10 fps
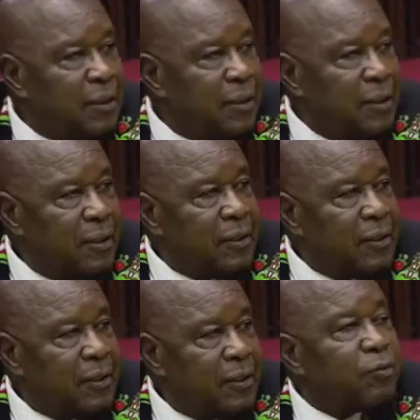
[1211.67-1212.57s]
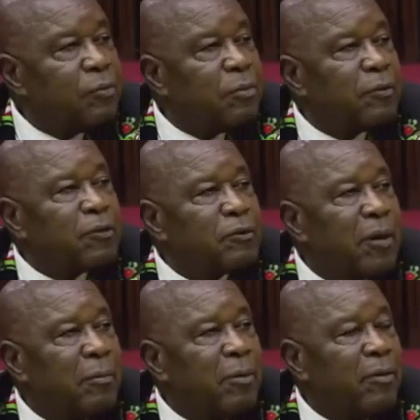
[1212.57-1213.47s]
in the history of the people of
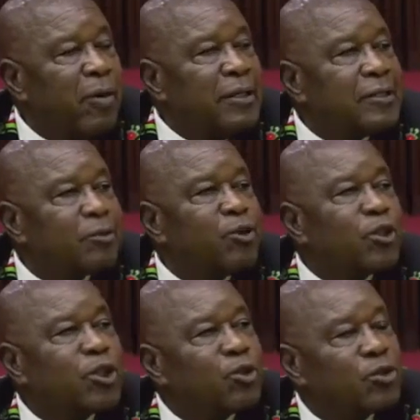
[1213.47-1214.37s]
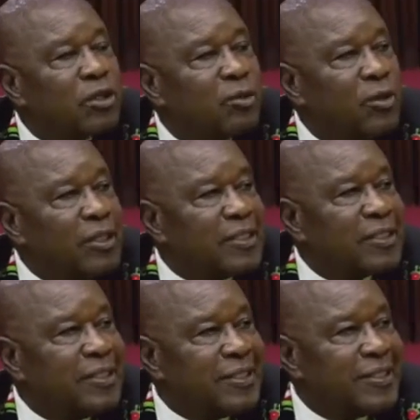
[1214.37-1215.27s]
Zimbabwe. One is constitution, one is
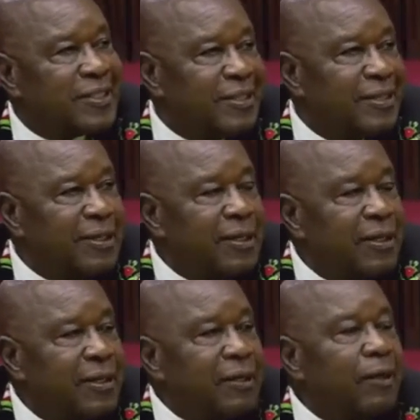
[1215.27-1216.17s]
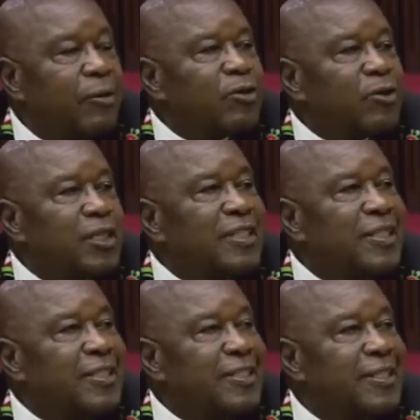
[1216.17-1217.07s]
tradition. And they want to say
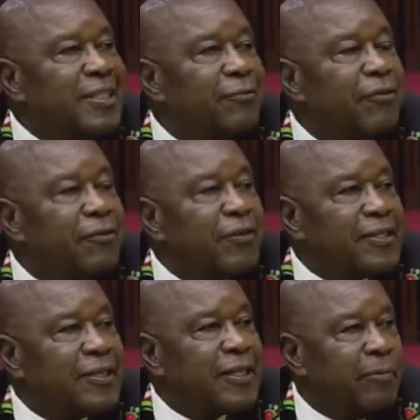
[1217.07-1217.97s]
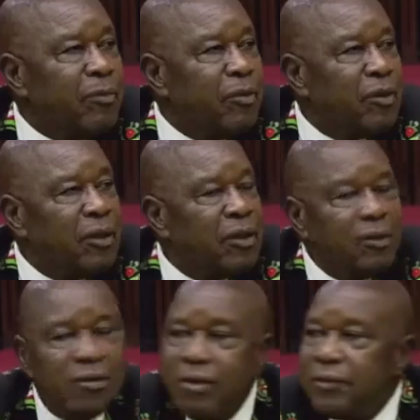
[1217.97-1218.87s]
tradition favors them.
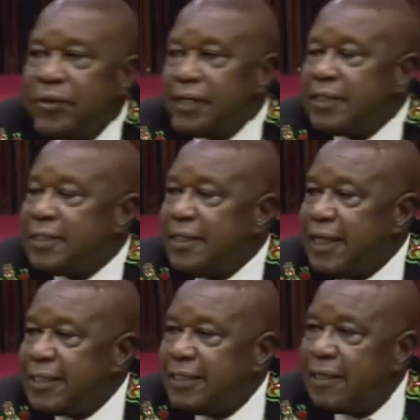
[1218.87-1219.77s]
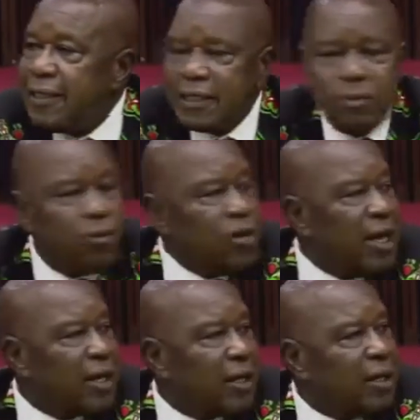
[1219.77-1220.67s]
No, that's dynastic, that's
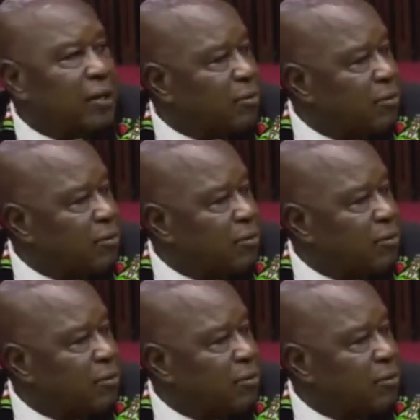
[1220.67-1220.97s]
monarchical.